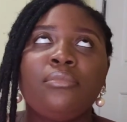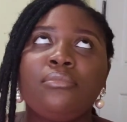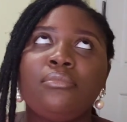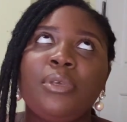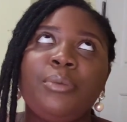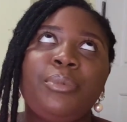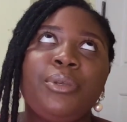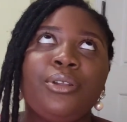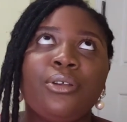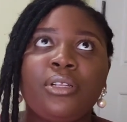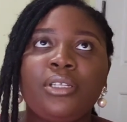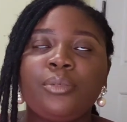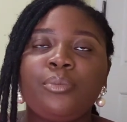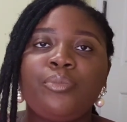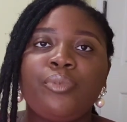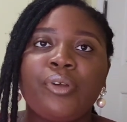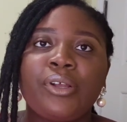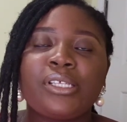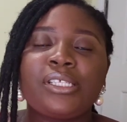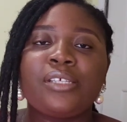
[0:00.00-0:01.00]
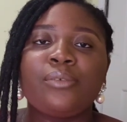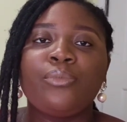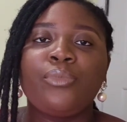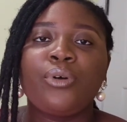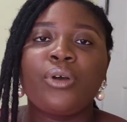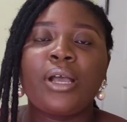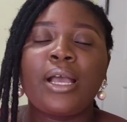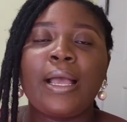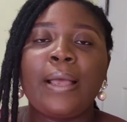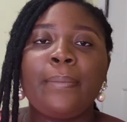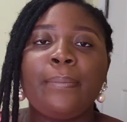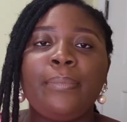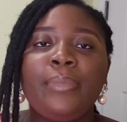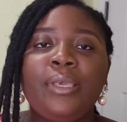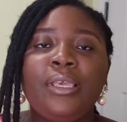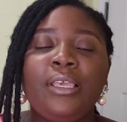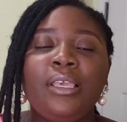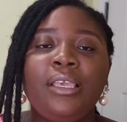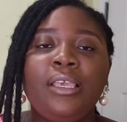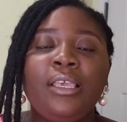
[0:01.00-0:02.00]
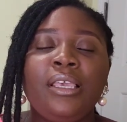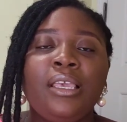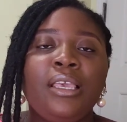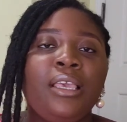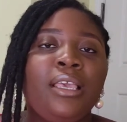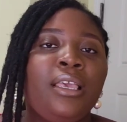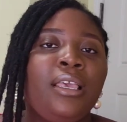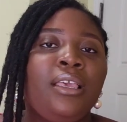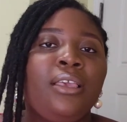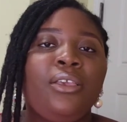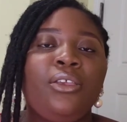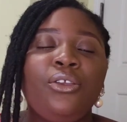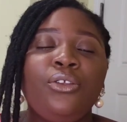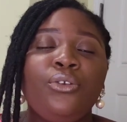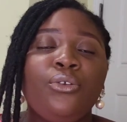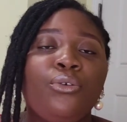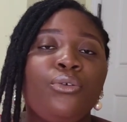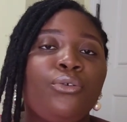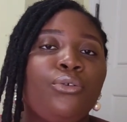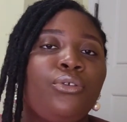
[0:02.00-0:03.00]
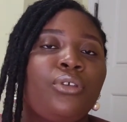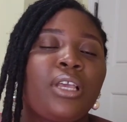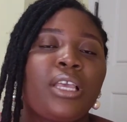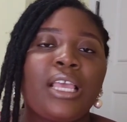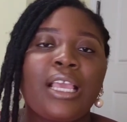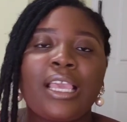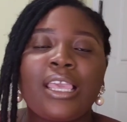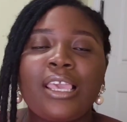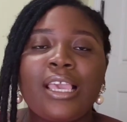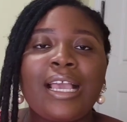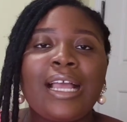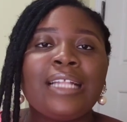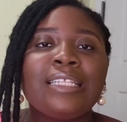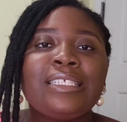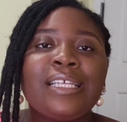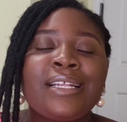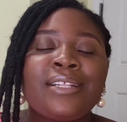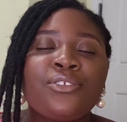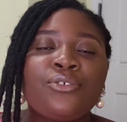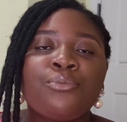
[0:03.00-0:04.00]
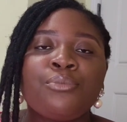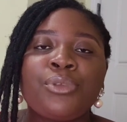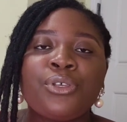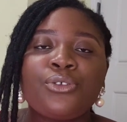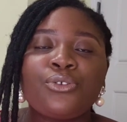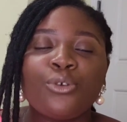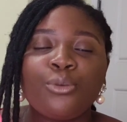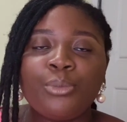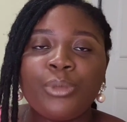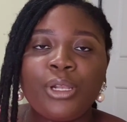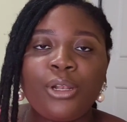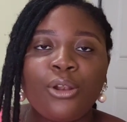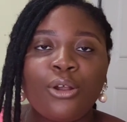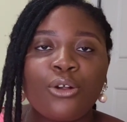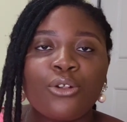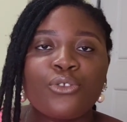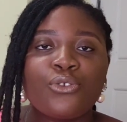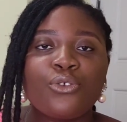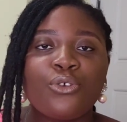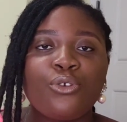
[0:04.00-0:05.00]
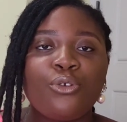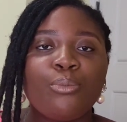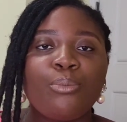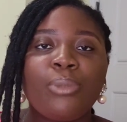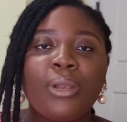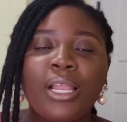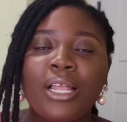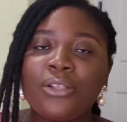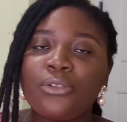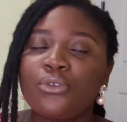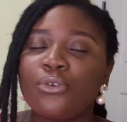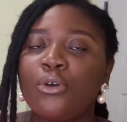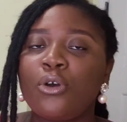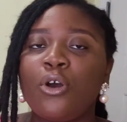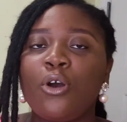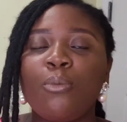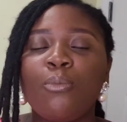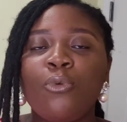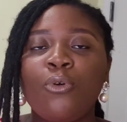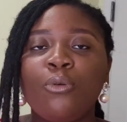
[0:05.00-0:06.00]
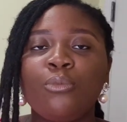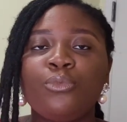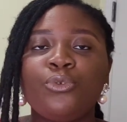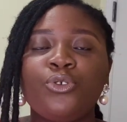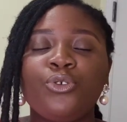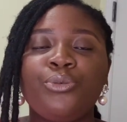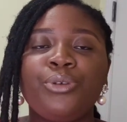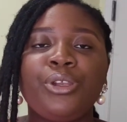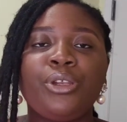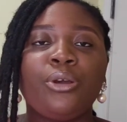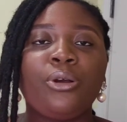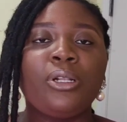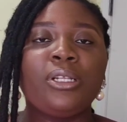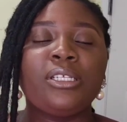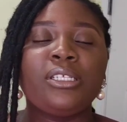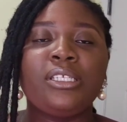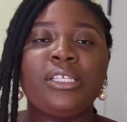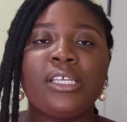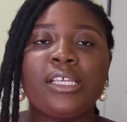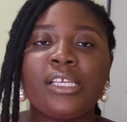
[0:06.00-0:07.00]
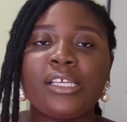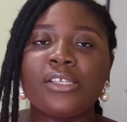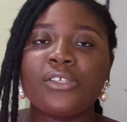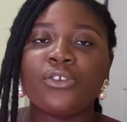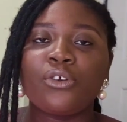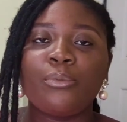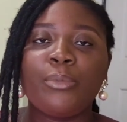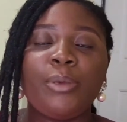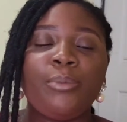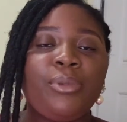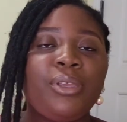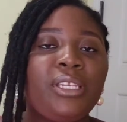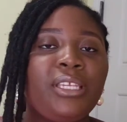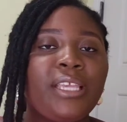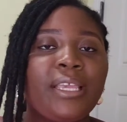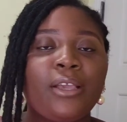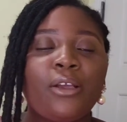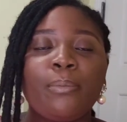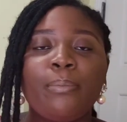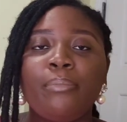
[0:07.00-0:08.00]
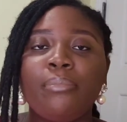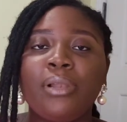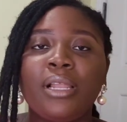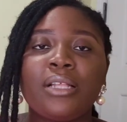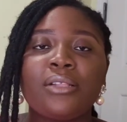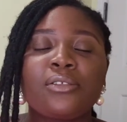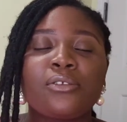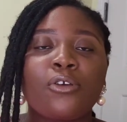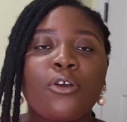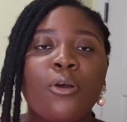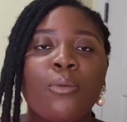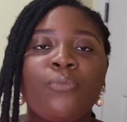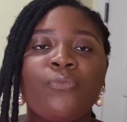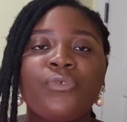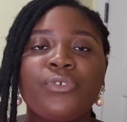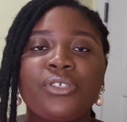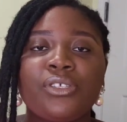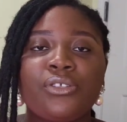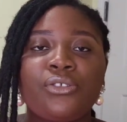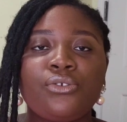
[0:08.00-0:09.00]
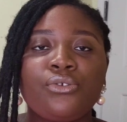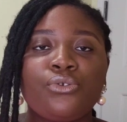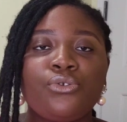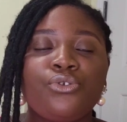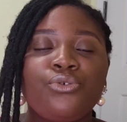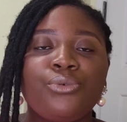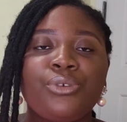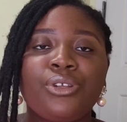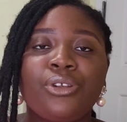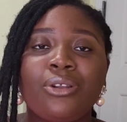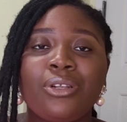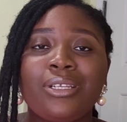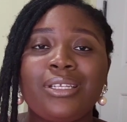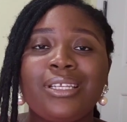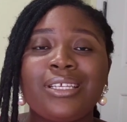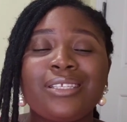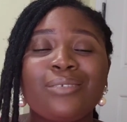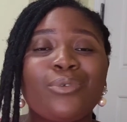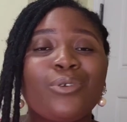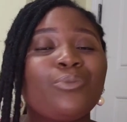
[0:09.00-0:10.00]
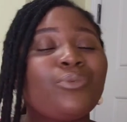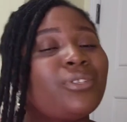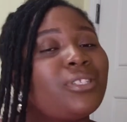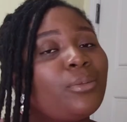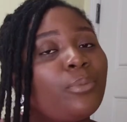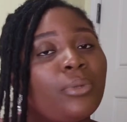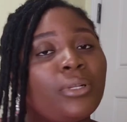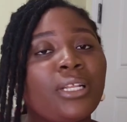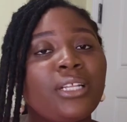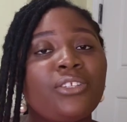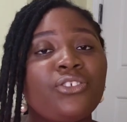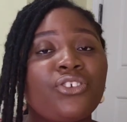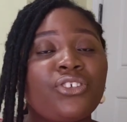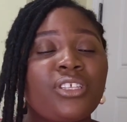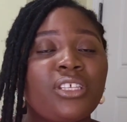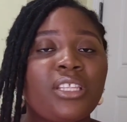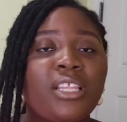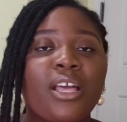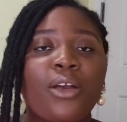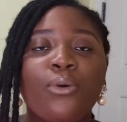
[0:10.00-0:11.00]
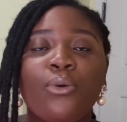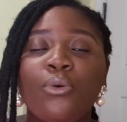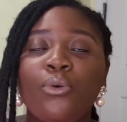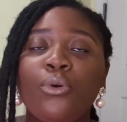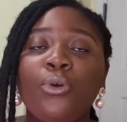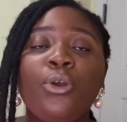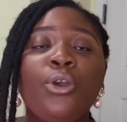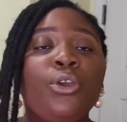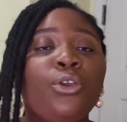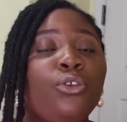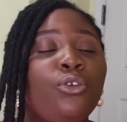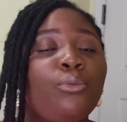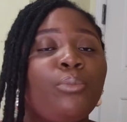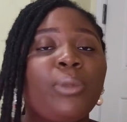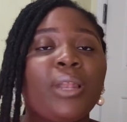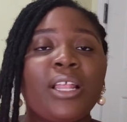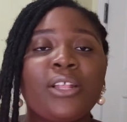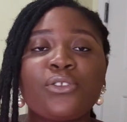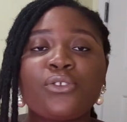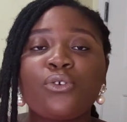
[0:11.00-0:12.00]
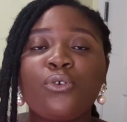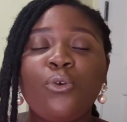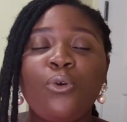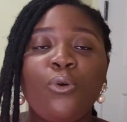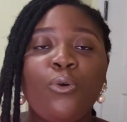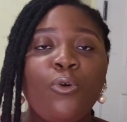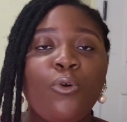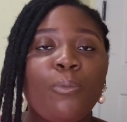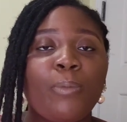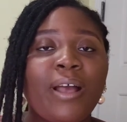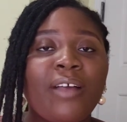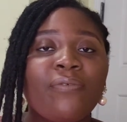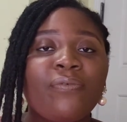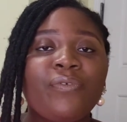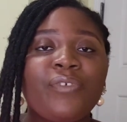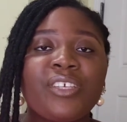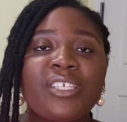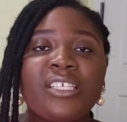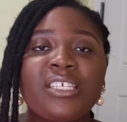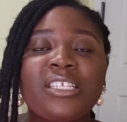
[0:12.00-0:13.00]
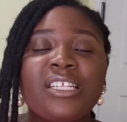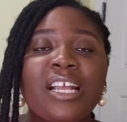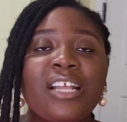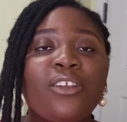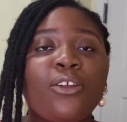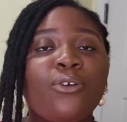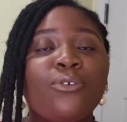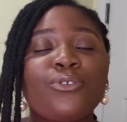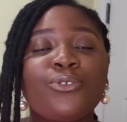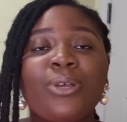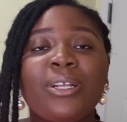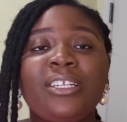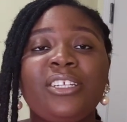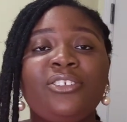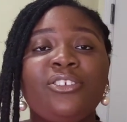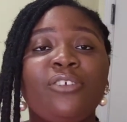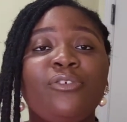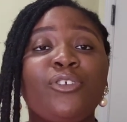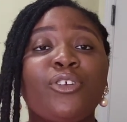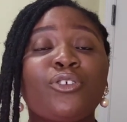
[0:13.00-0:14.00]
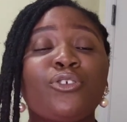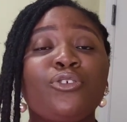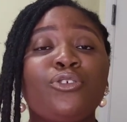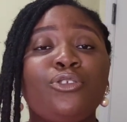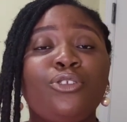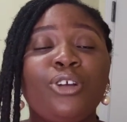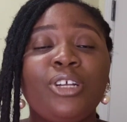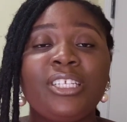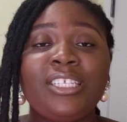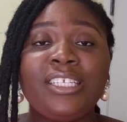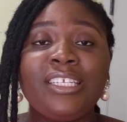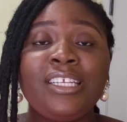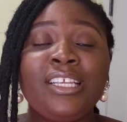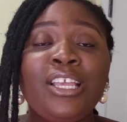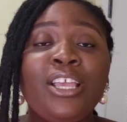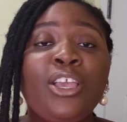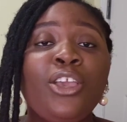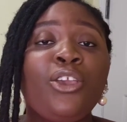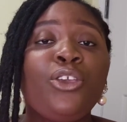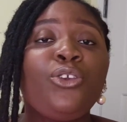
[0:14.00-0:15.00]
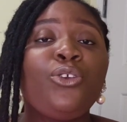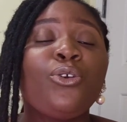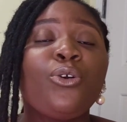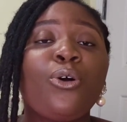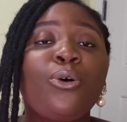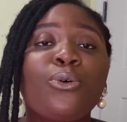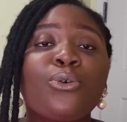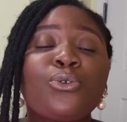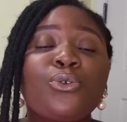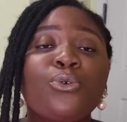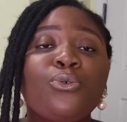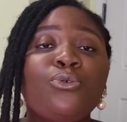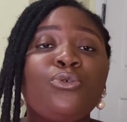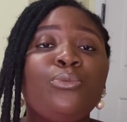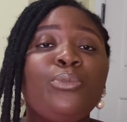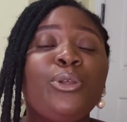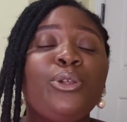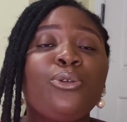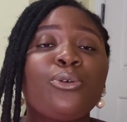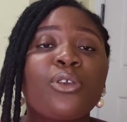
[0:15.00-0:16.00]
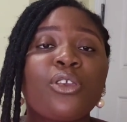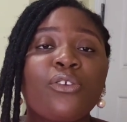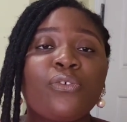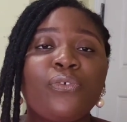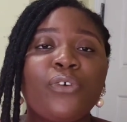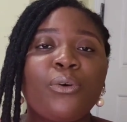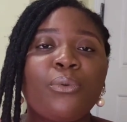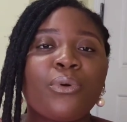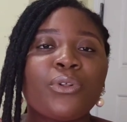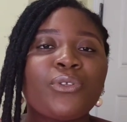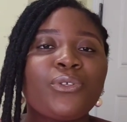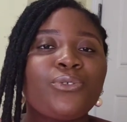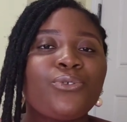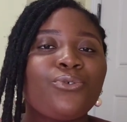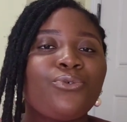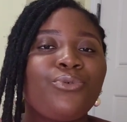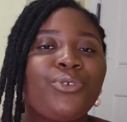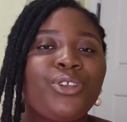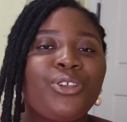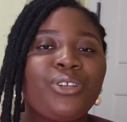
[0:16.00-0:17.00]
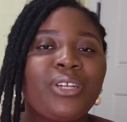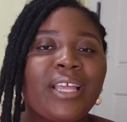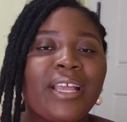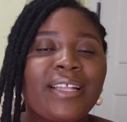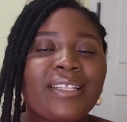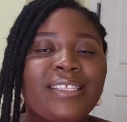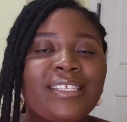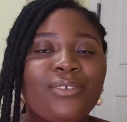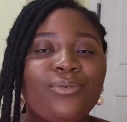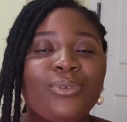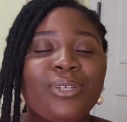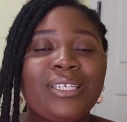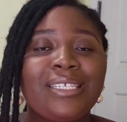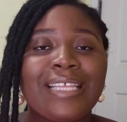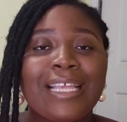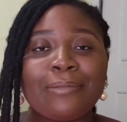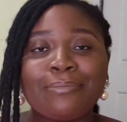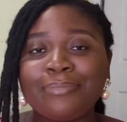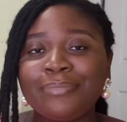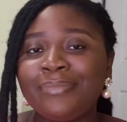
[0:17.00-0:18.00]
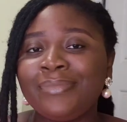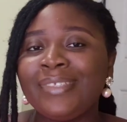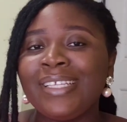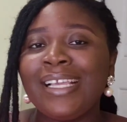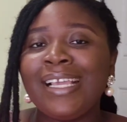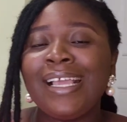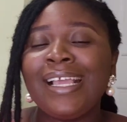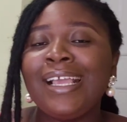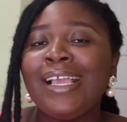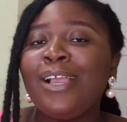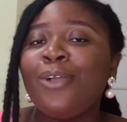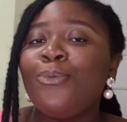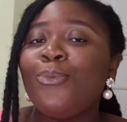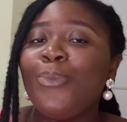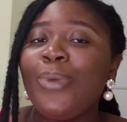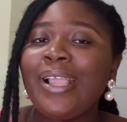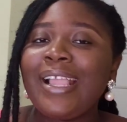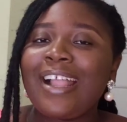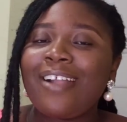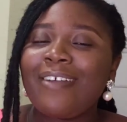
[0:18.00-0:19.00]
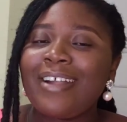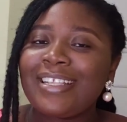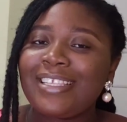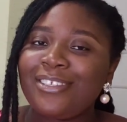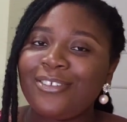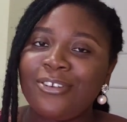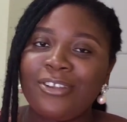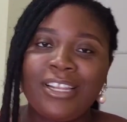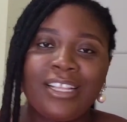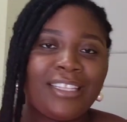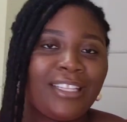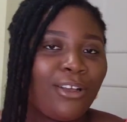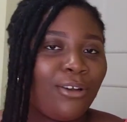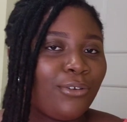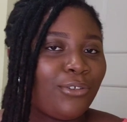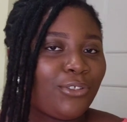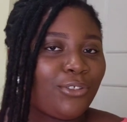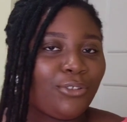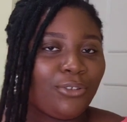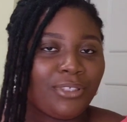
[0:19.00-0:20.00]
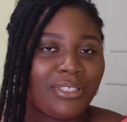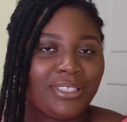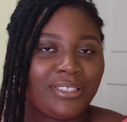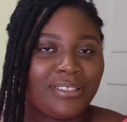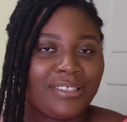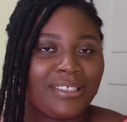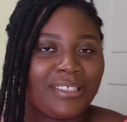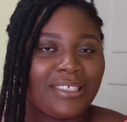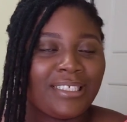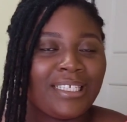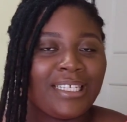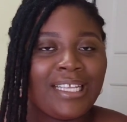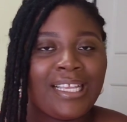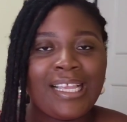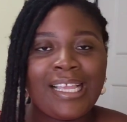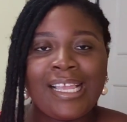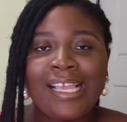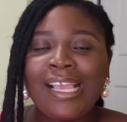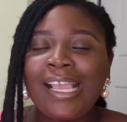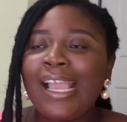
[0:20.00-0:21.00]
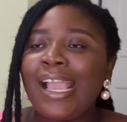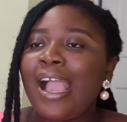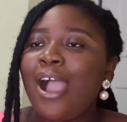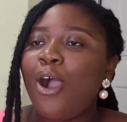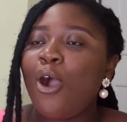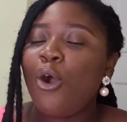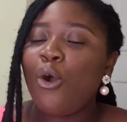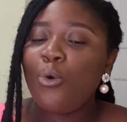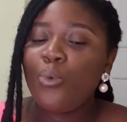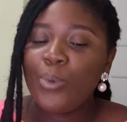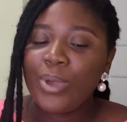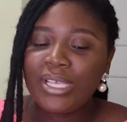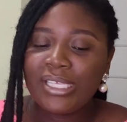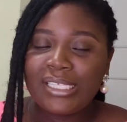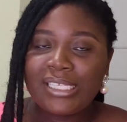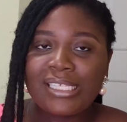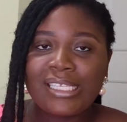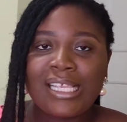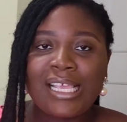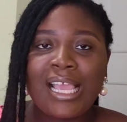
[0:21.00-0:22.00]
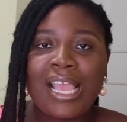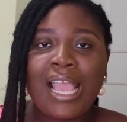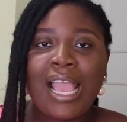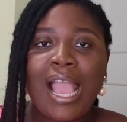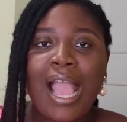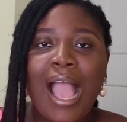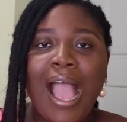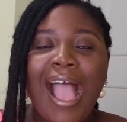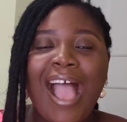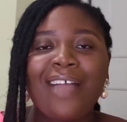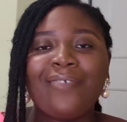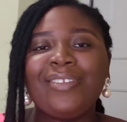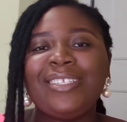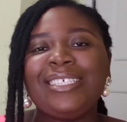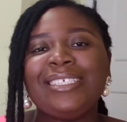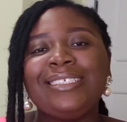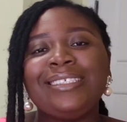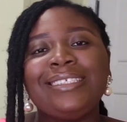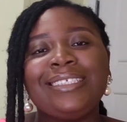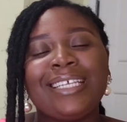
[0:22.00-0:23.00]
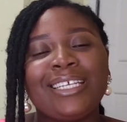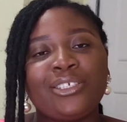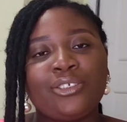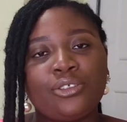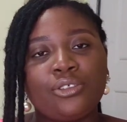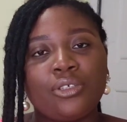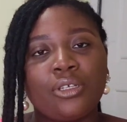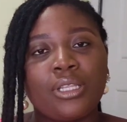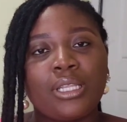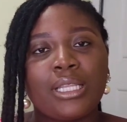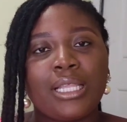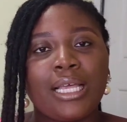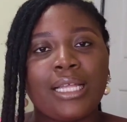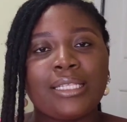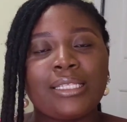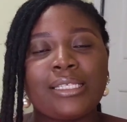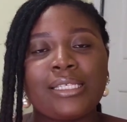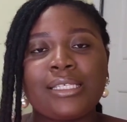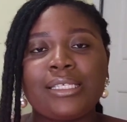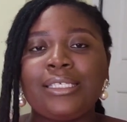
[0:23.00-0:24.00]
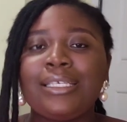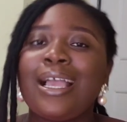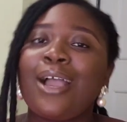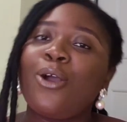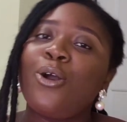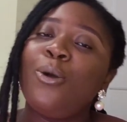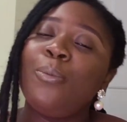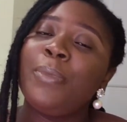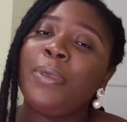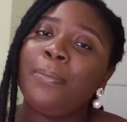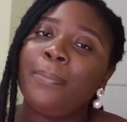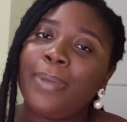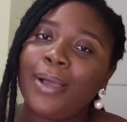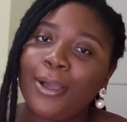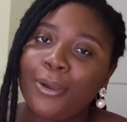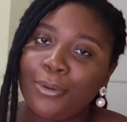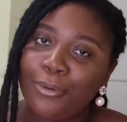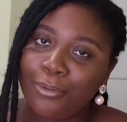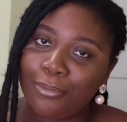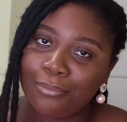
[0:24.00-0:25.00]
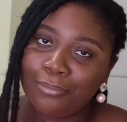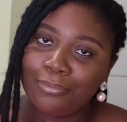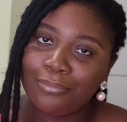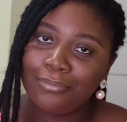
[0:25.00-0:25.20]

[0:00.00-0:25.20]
maybe not depressing, but can be, you can tend to miss home a lot. So you plan to come home during holidays, or maybe they plan to come visit you during holidays. But most importantly, just say that, oh, you plan to go home and visit, and also at the end of your study, you also would be looking forward to reuniting with them. When you're writing a letter of study, always have the intention that you're coming back home.